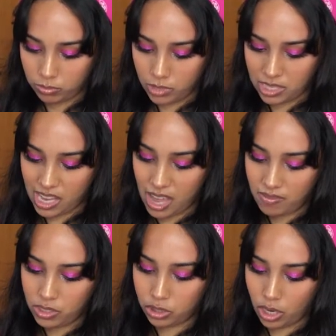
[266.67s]
because I
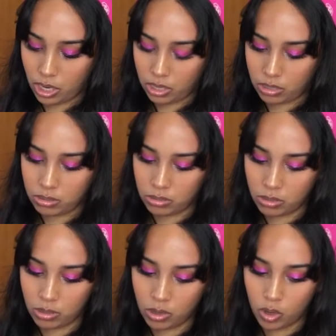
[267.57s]
haven't drank
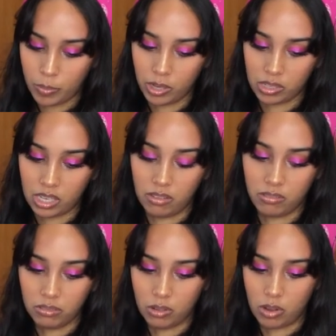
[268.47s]
whole milk in
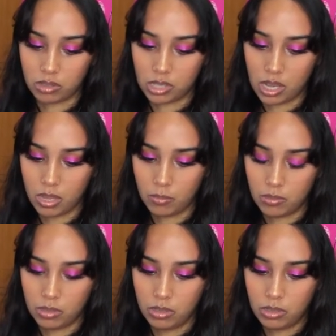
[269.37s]
a long time.